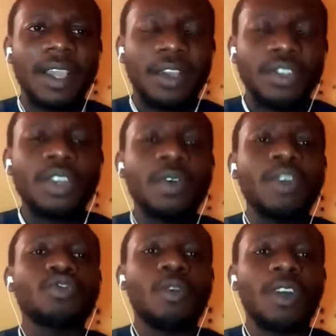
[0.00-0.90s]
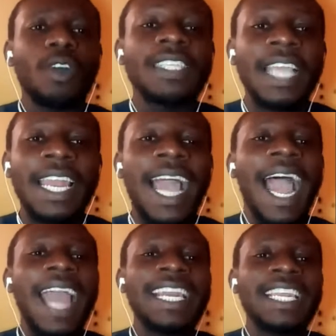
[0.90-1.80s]
So they want to what? Sell.
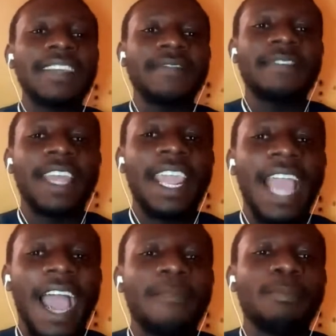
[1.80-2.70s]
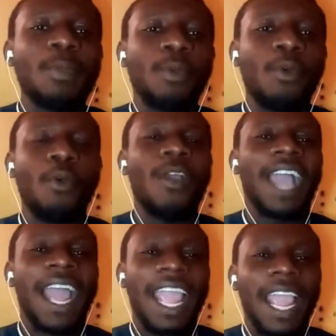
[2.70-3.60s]
And if they have people who
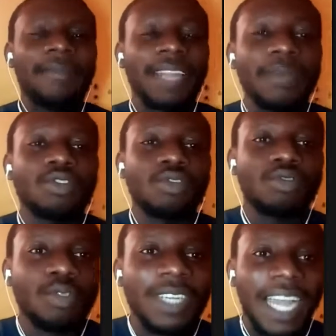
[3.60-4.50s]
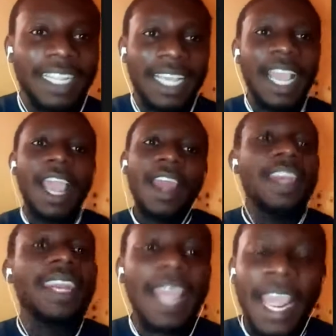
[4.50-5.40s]
can help them to do that,
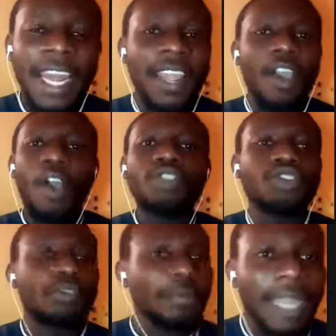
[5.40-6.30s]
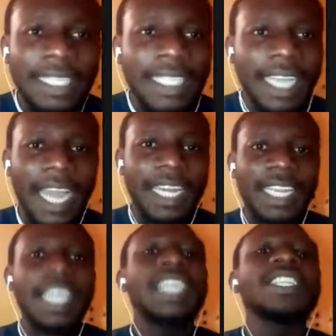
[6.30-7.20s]
then
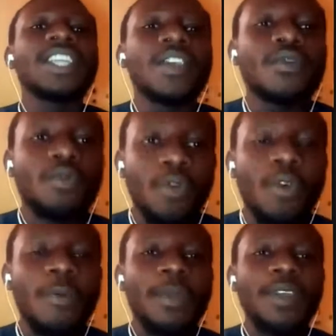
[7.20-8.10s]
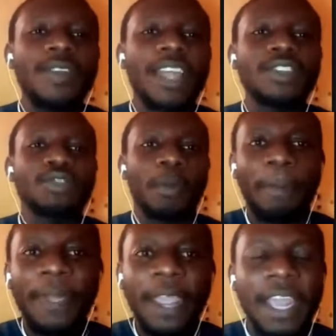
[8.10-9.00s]
automatically they will be ready
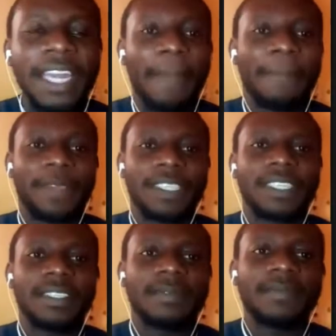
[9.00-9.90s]
to pay that person.